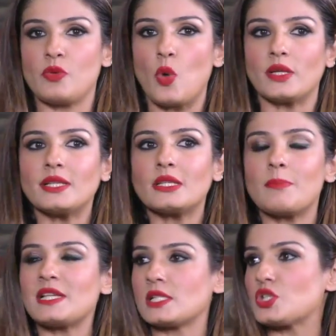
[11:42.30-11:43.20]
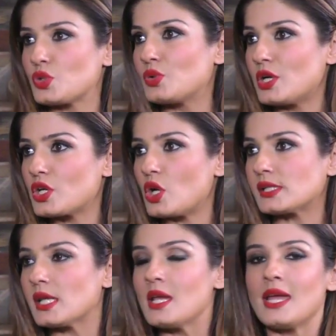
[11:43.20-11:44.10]
We wanted the message to go
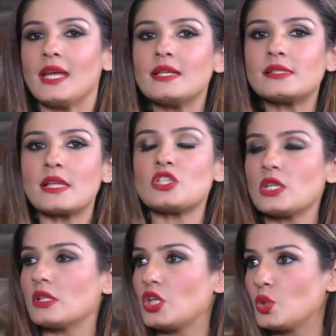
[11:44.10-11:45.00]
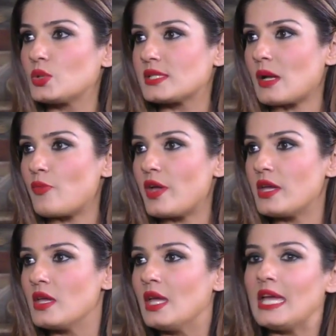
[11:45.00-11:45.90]
across. It is touching the youth somewhere.
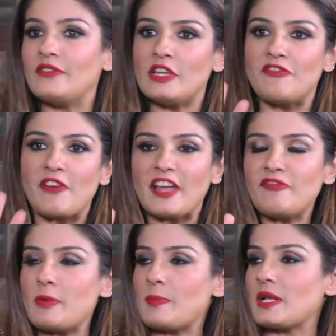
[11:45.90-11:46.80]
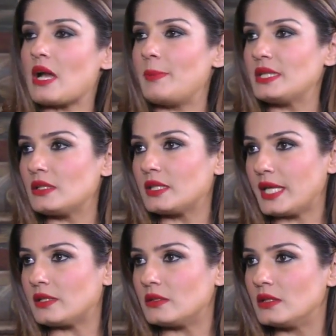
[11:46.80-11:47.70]
Even if 5 people come in the
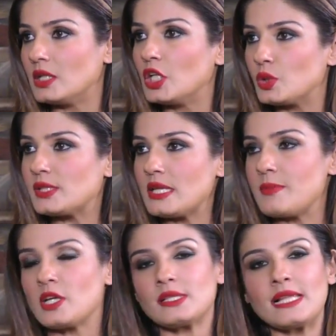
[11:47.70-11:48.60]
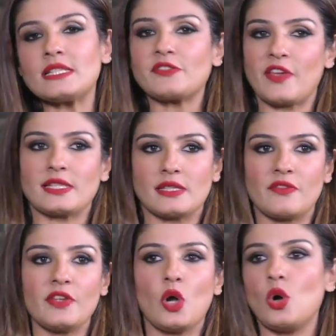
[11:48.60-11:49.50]
theatre to see, because let's face it,
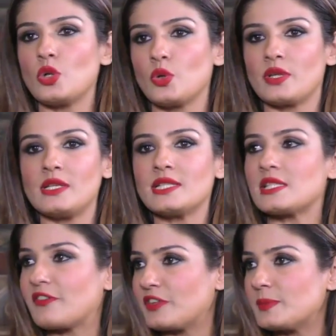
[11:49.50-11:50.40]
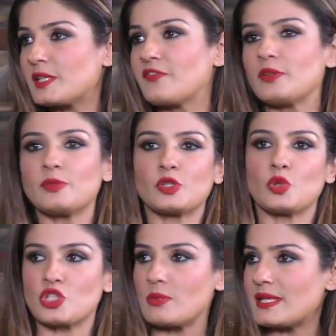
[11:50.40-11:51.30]
we all know realistic films and films with
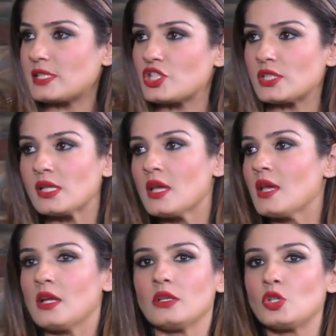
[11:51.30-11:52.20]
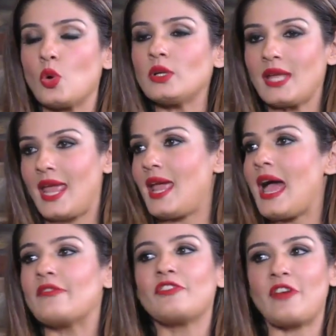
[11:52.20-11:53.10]
social messages don't
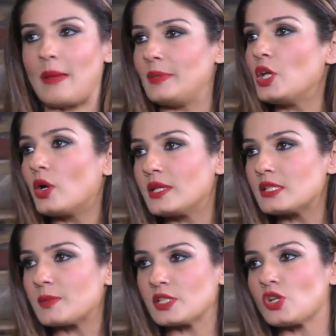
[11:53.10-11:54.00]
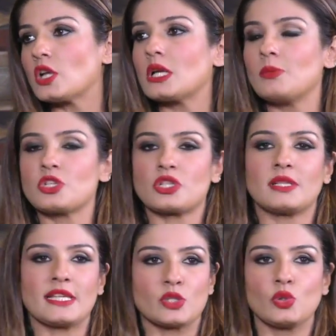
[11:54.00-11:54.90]
have a family audience because not commercial,
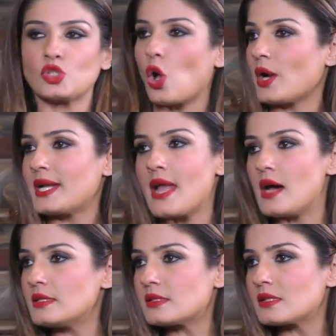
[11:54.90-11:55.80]
there's no song and dance,